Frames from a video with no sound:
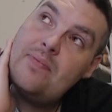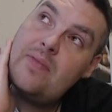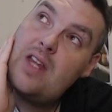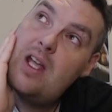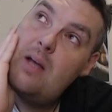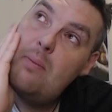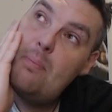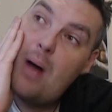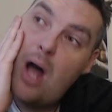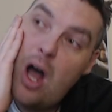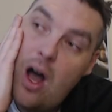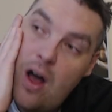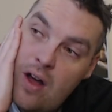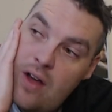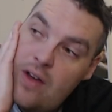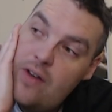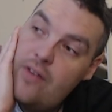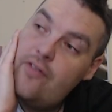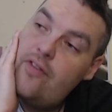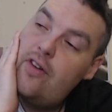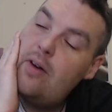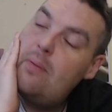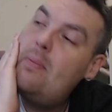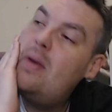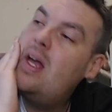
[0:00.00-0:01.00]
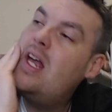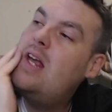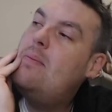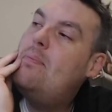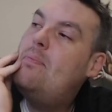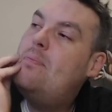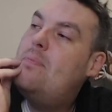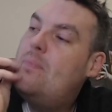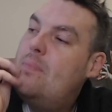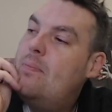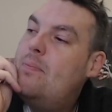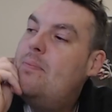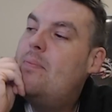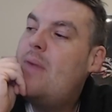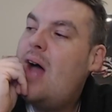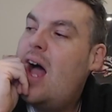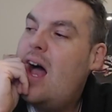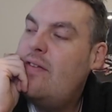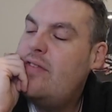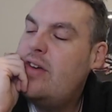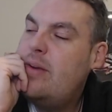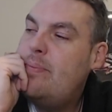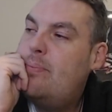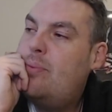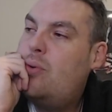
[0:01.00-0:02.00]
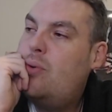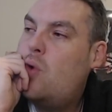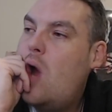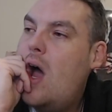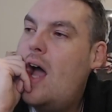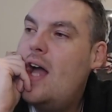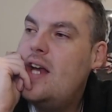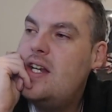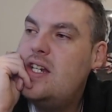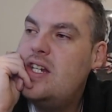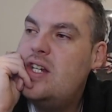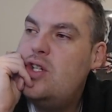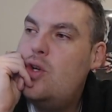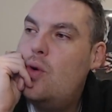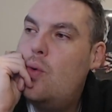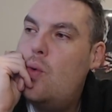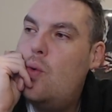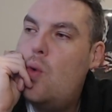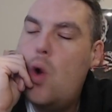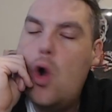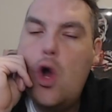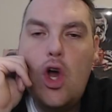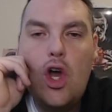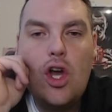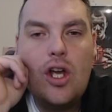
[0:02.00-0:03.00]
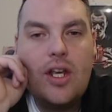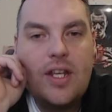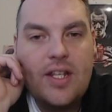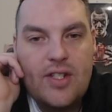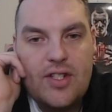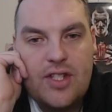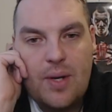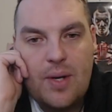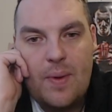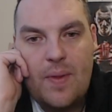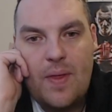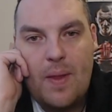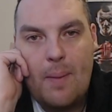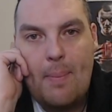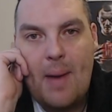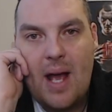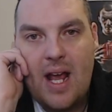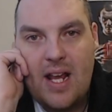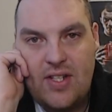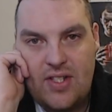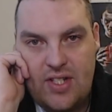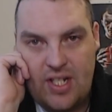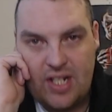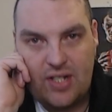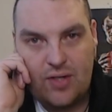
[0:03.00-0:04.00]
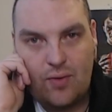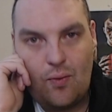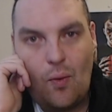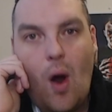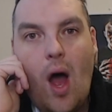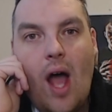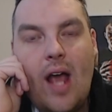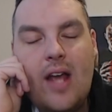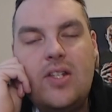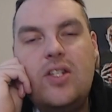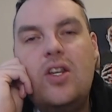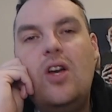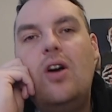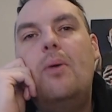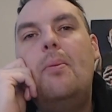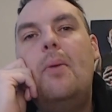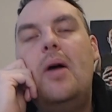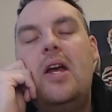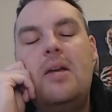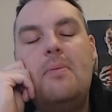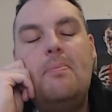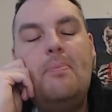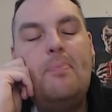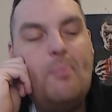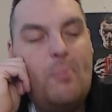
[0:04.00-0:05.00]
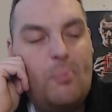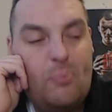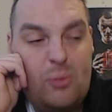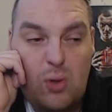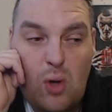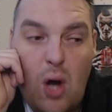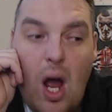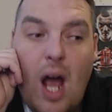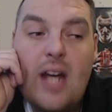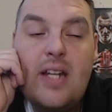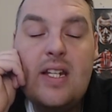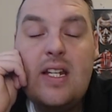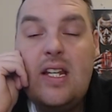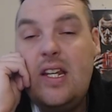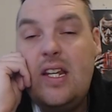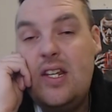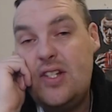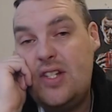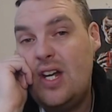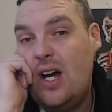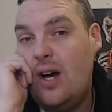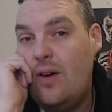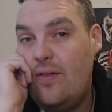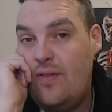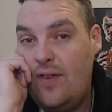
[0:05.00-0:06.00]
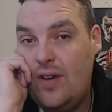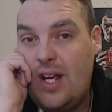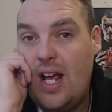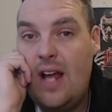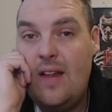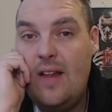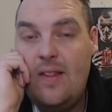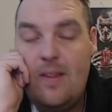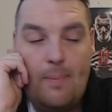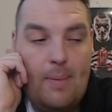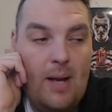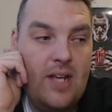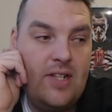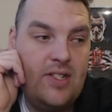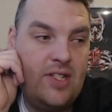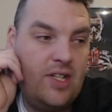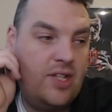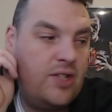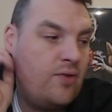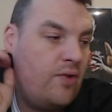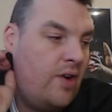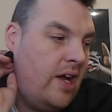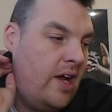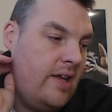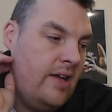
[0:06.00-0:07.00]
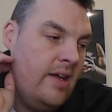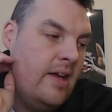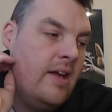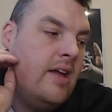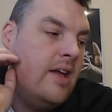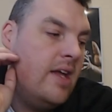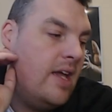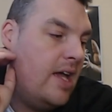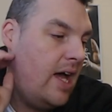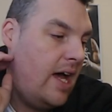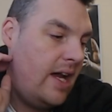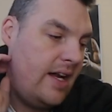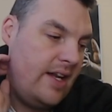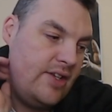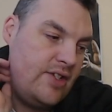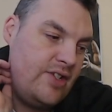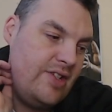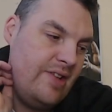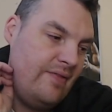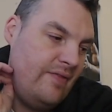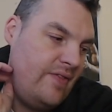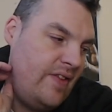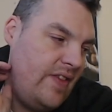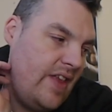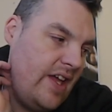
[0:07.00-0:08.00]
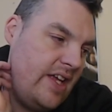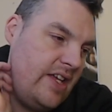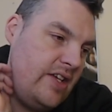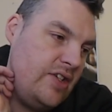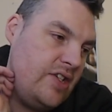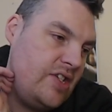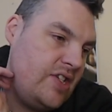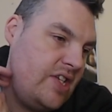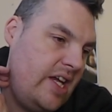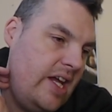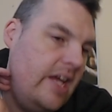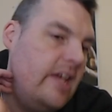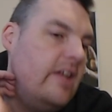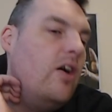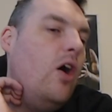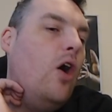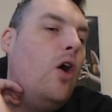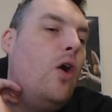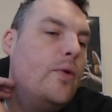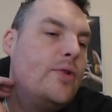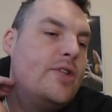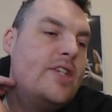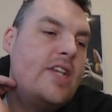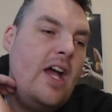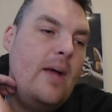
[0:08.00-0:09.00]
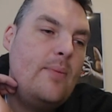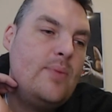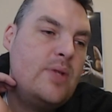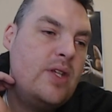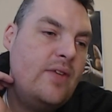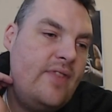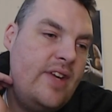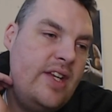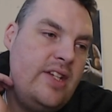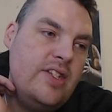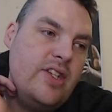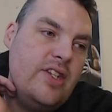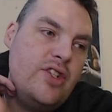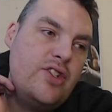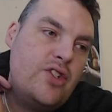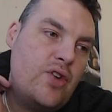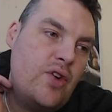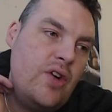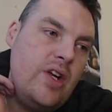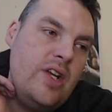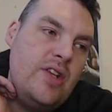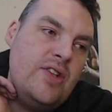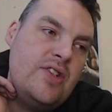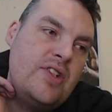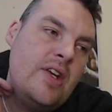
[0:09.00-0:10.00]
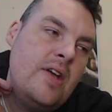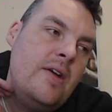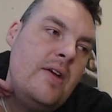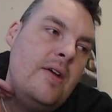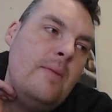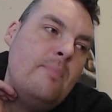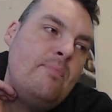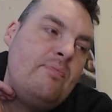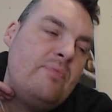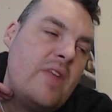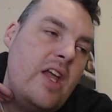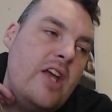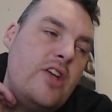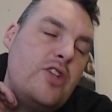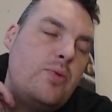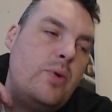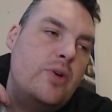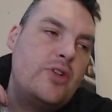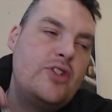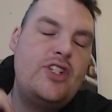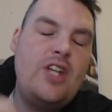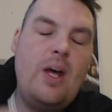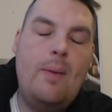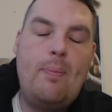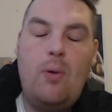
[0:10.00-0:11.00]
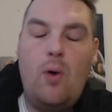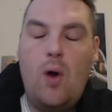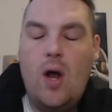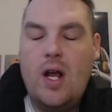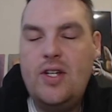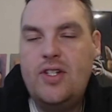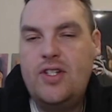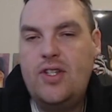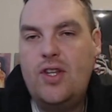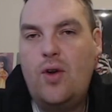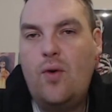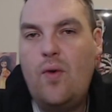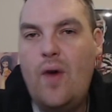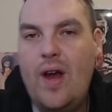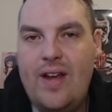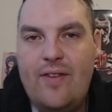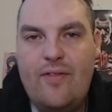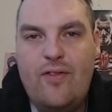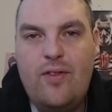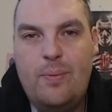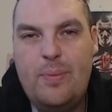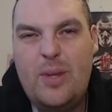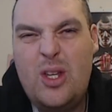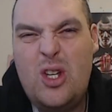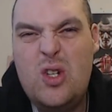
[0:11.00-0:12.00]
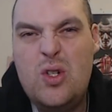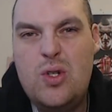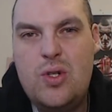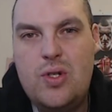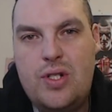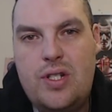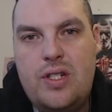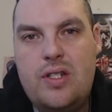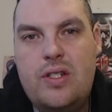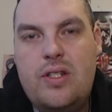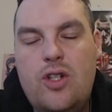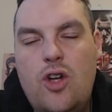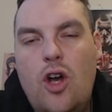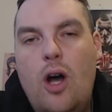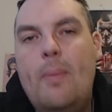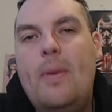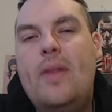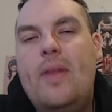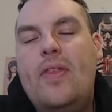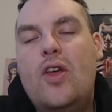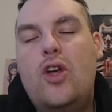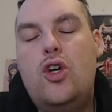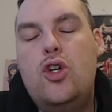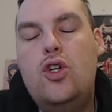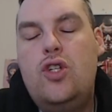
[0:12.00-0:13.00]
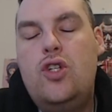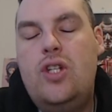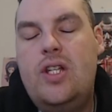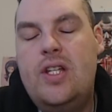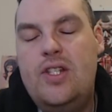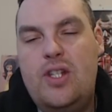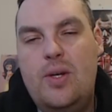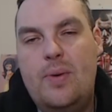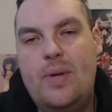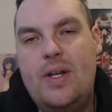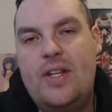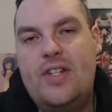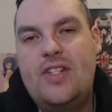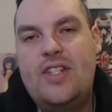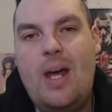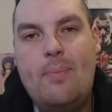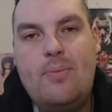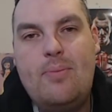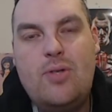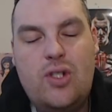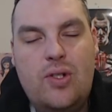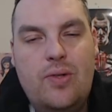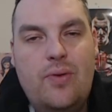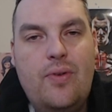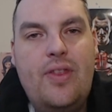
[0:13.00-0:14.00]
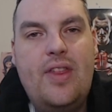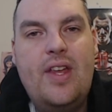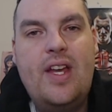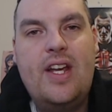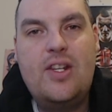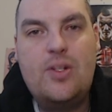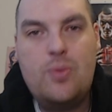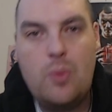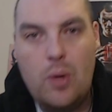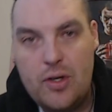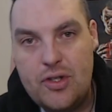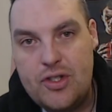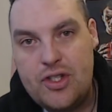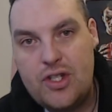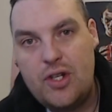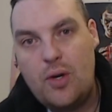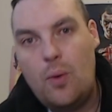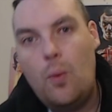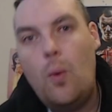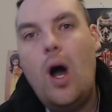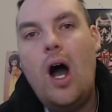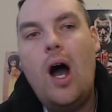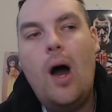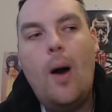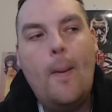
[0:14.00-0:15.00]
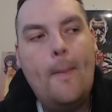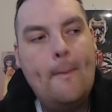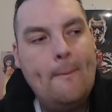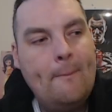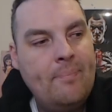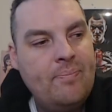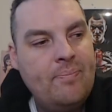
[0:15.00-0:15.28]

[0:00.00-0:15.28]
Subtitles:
But for me, having pride in your work is doing the basics right. Do you know what I mean? And priding yourself on getting the basics right. And it's something that you see in all types of industries. It's what separates the great from the good. Do you know what I mean? The good can do exceptional things once in a while.